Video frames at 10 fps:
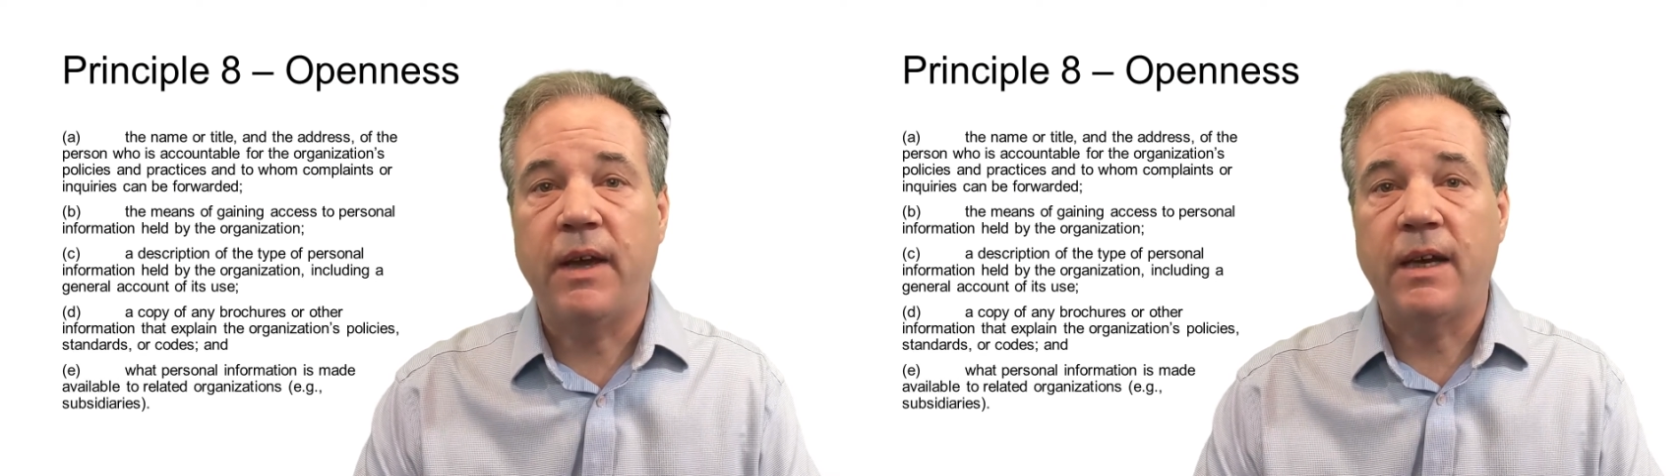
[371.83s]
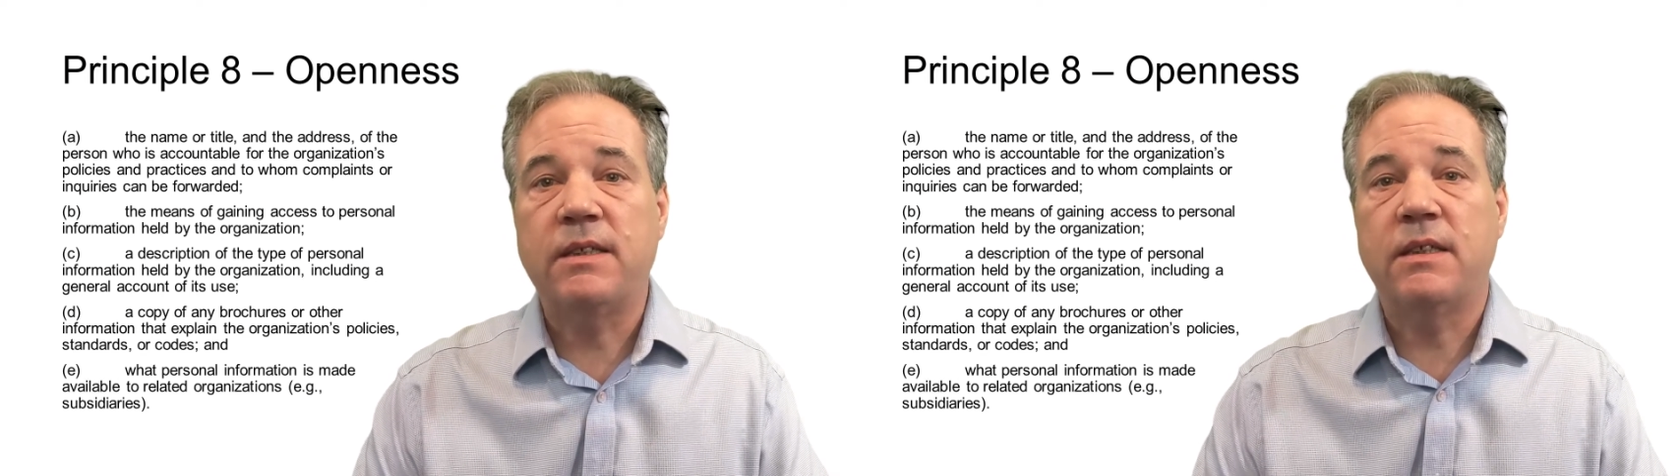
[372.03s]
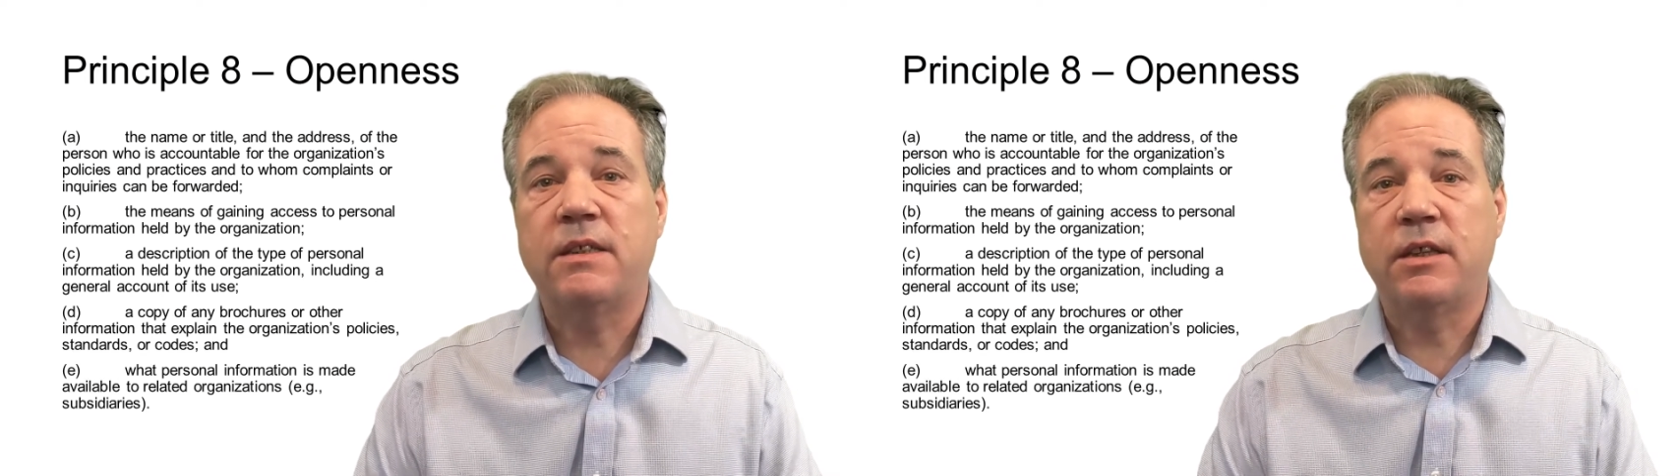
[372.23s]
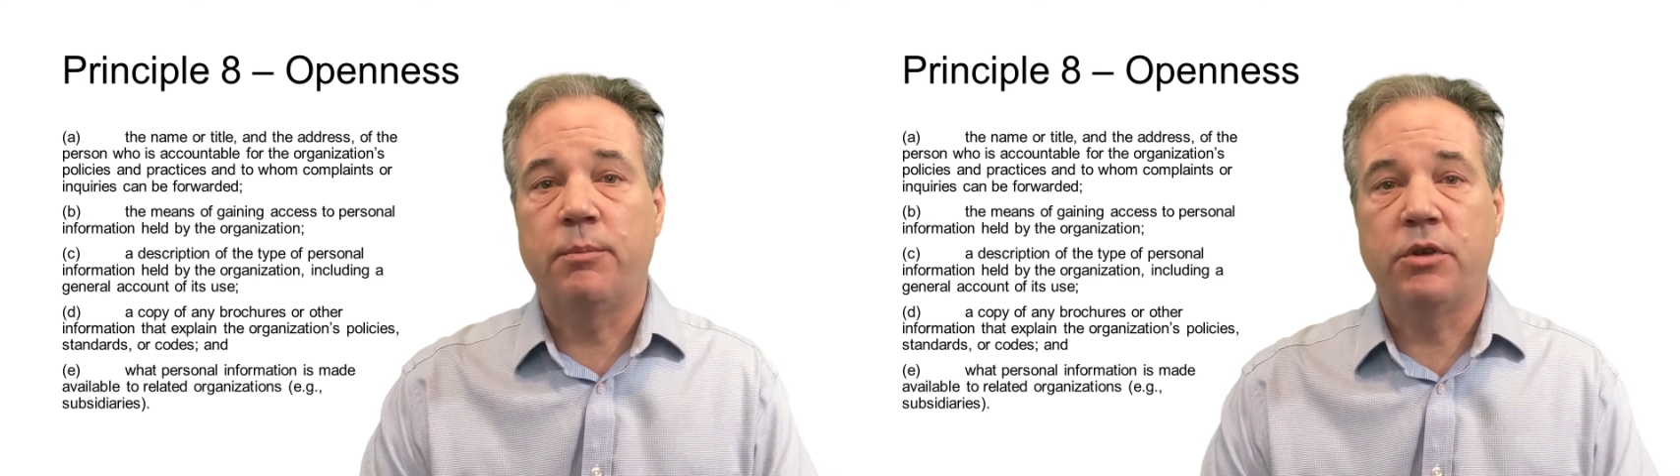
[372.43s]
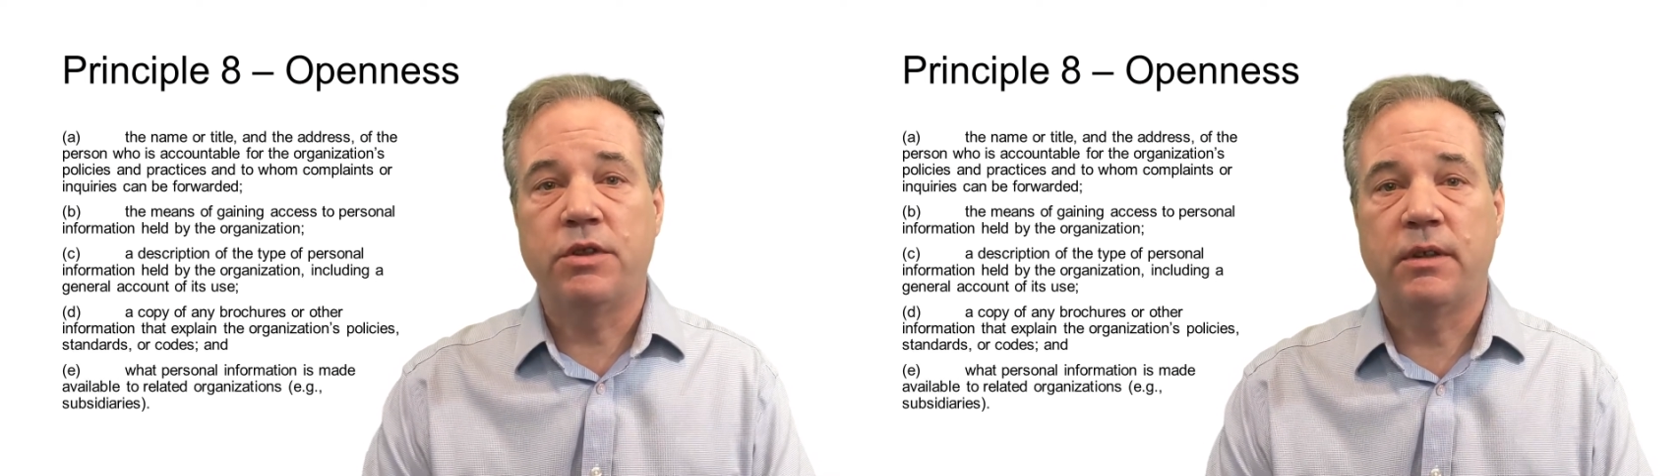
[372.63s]
access to their
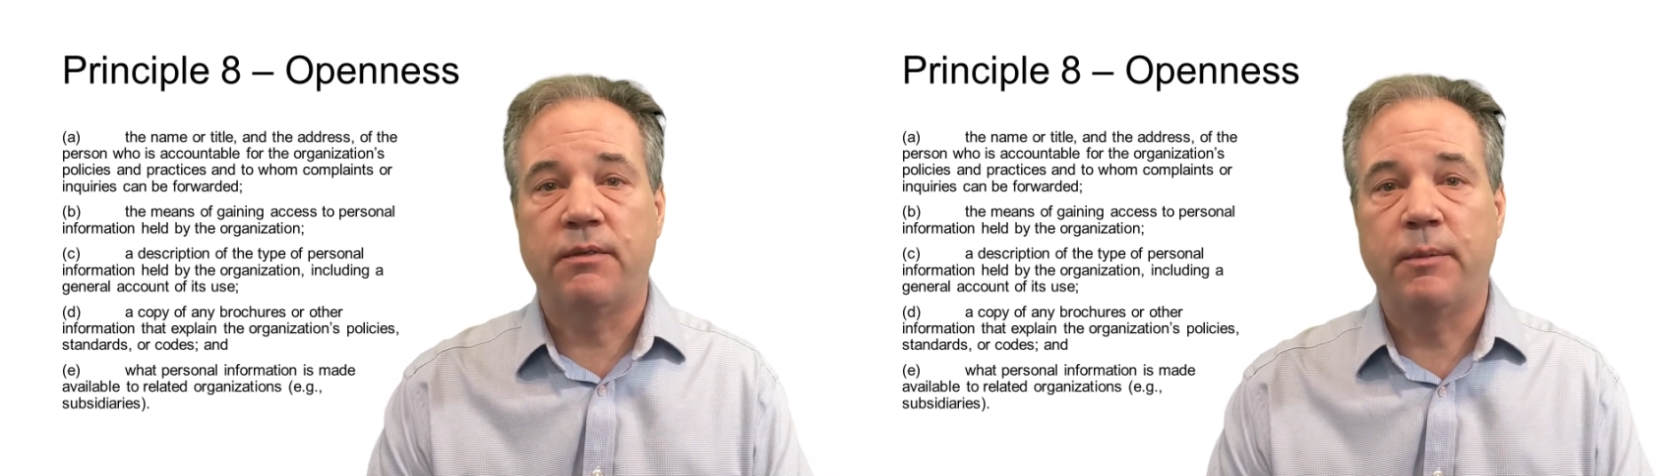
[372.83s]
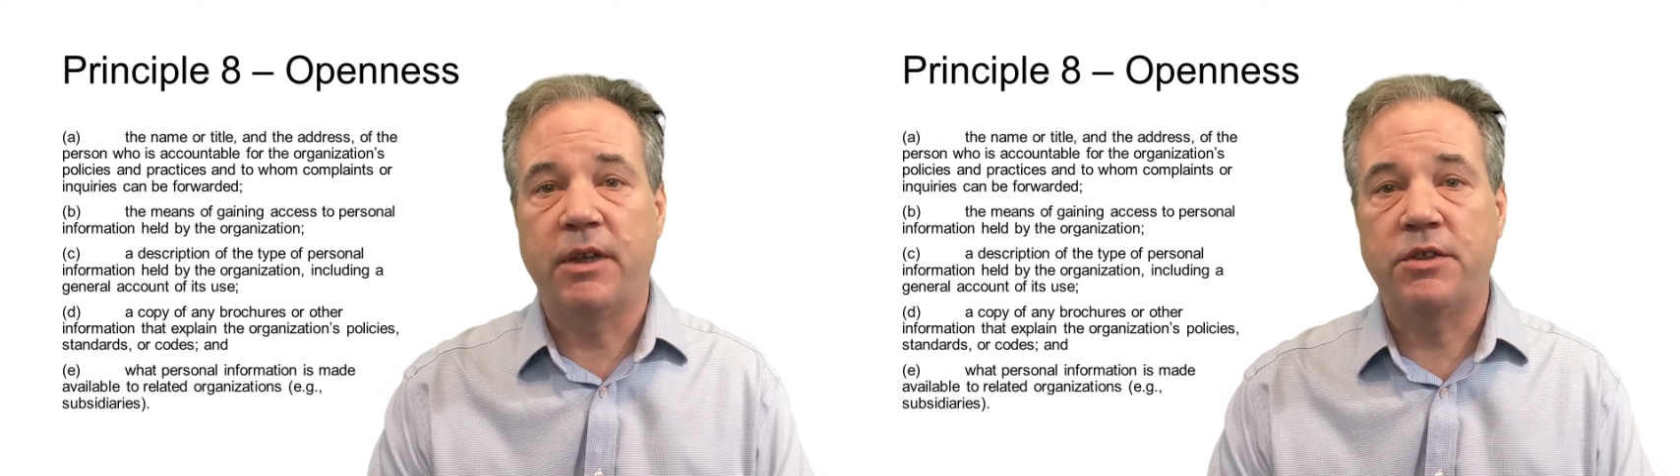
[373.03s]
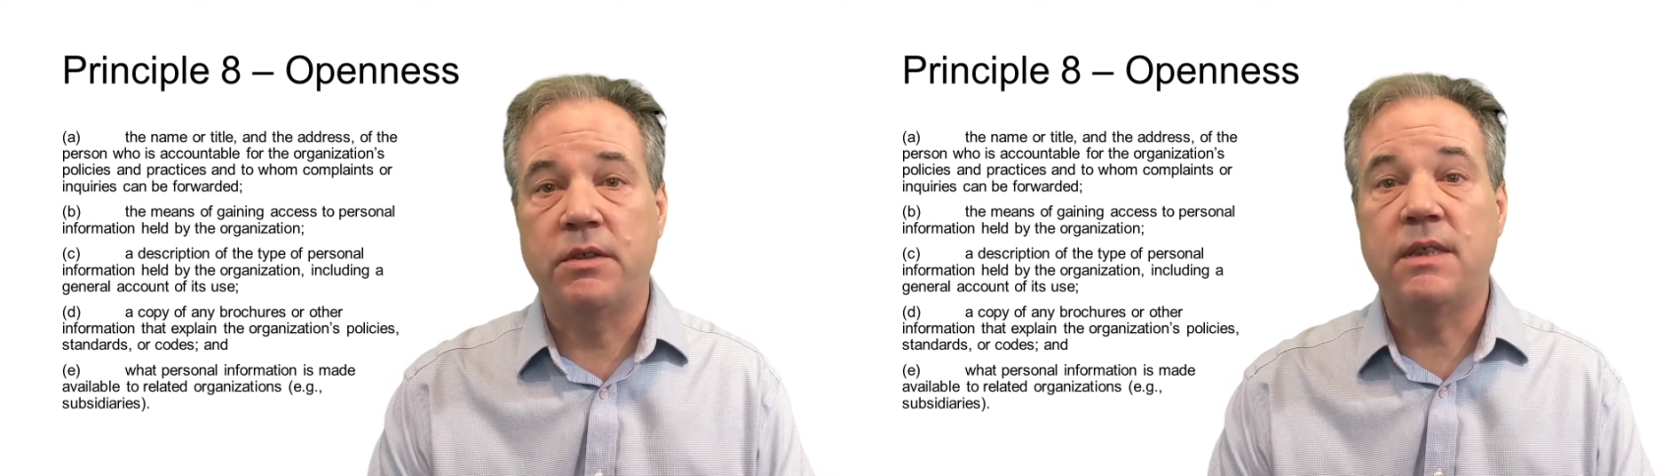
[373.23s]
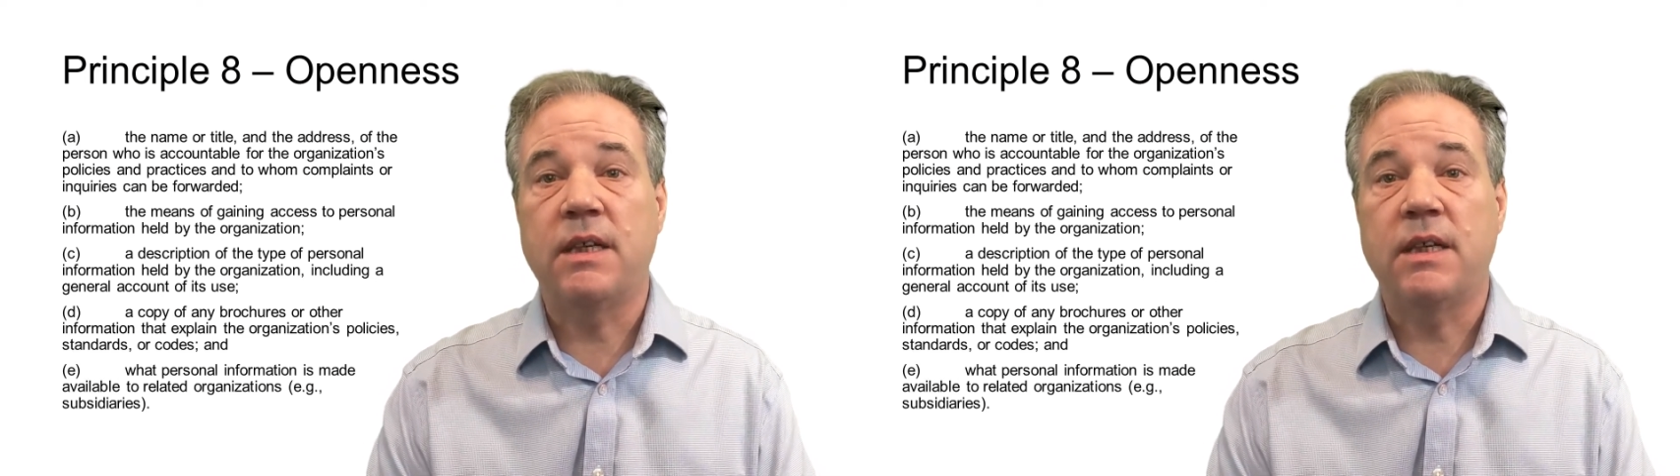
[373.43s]
personal information,